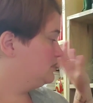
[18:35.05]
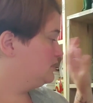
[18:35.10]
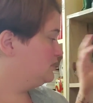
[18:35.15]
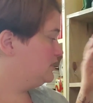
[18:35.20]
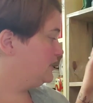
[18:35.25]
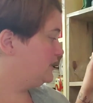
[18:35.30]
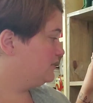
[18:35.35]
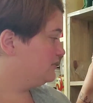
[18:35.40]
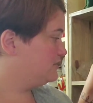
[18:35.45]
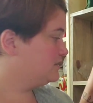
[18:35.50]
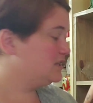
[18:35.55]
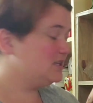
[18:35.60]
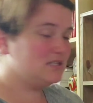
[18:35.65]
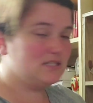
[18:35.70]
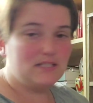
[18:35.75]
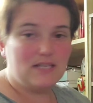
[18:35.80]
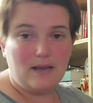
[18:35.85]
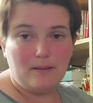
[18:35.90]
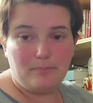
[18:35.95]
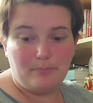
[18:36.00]
clear
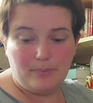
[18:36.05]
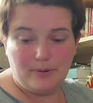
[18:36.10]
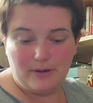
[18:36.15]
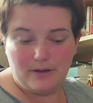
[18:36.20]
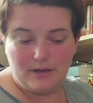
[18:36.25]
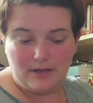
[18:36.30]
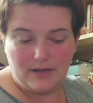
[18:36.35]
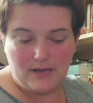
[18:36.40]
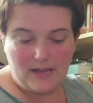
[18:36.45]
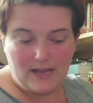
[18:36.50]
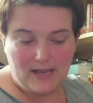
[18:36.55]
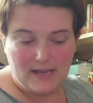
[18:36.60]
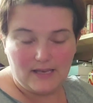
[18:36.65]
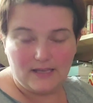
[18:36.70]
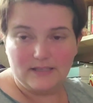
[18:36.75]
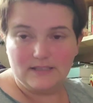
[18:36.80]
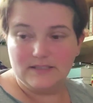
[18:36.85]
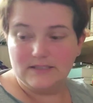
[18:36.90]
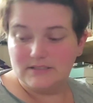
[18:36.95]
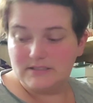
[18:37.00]
this up
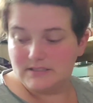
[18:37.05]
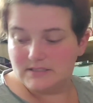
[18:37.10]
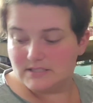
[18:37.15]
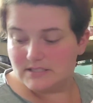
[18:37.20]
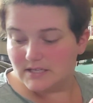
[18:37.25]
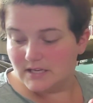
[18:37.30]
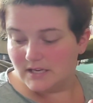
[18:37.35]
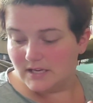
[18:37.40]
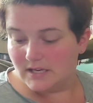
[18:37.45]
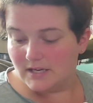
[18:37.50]
and